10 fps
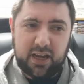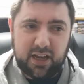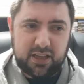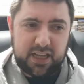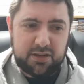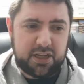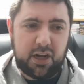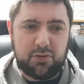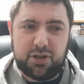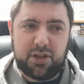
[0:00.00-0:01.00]
and they said,
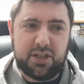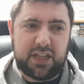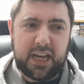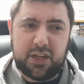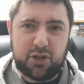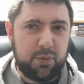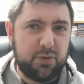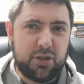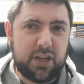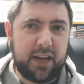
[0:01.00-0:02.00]
I'm just going to stay in the shop
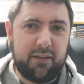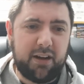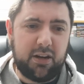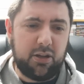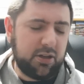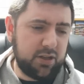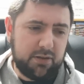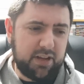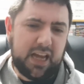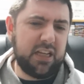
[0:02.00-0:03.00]
and just hang around and look. It's
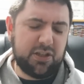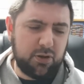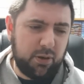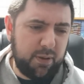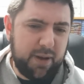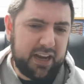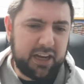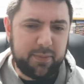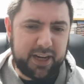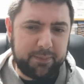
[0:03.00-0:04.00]
like, yeah, that's cool. I'll be back
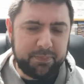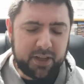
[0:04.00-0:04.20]
in a minute.